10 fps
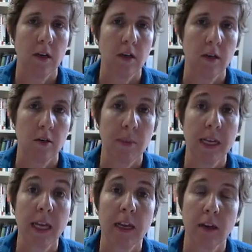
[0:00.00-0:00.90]

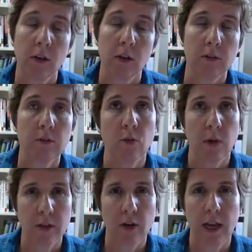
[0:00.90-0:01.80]
and
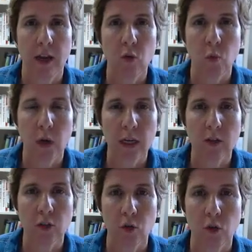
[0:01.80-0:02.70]
how
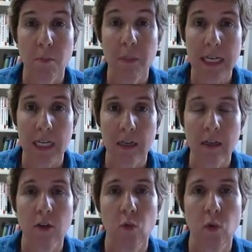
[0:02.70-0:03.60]
well your
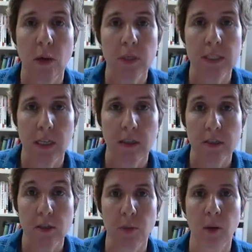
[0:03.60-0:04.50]
mean
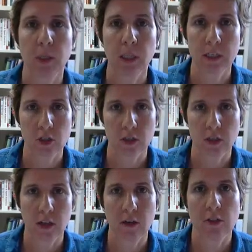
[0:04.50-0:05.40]
represents the population,
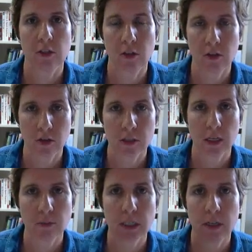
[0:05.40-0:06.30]
okay? Because a lot of
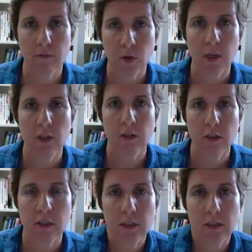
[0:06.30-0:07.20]
times in inferential
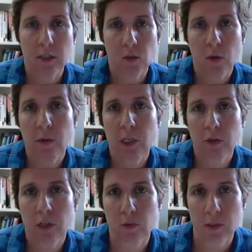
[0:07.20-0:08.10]
statistics, what we're
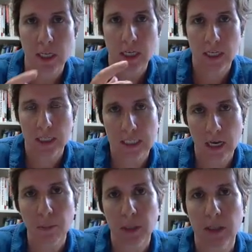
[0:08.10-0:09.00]
doing is we're taking a
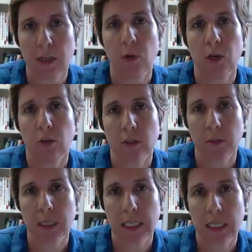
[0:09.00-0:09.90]
sample and we're
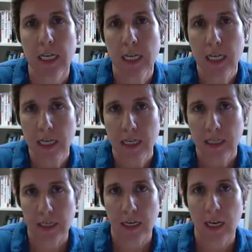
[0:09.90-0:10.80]
ultimately
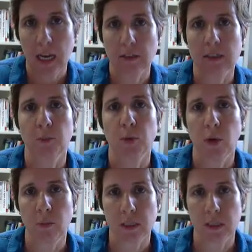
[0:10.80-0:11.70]
saying our sample
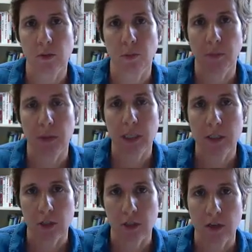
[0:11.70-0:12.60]
represents the
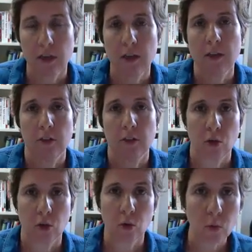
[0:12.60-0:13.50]
population.
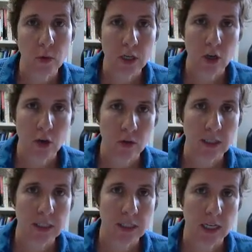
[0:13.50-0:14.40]
So we know
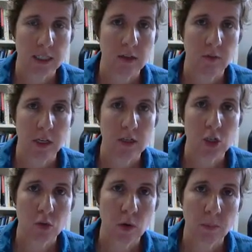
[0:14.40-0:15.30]
that standard
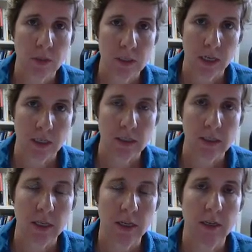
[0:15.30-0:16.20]
deviation
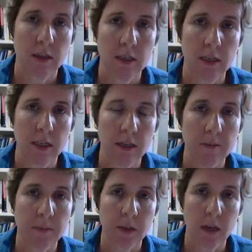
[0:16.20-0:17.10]
represents
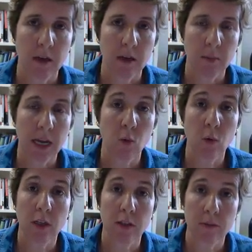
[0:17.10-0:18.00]
the how
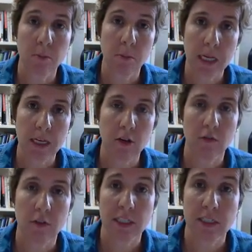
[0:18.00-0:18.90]
well the mean
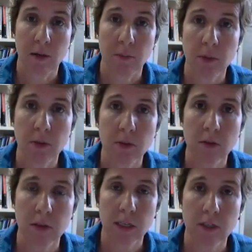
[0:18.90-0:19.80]
of the sample
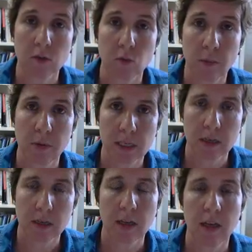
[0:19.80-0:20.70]
is
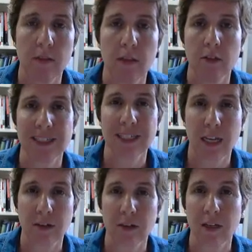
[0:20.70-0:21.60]
represented, and then
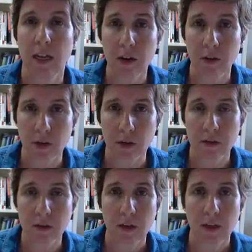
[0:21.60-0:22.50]
standard error
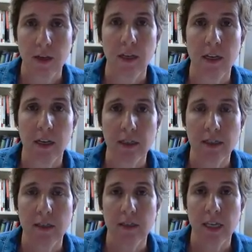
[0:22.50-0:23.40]

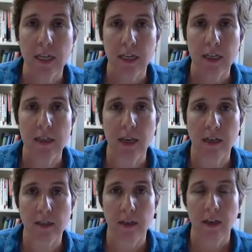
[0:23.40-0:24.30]
is taking that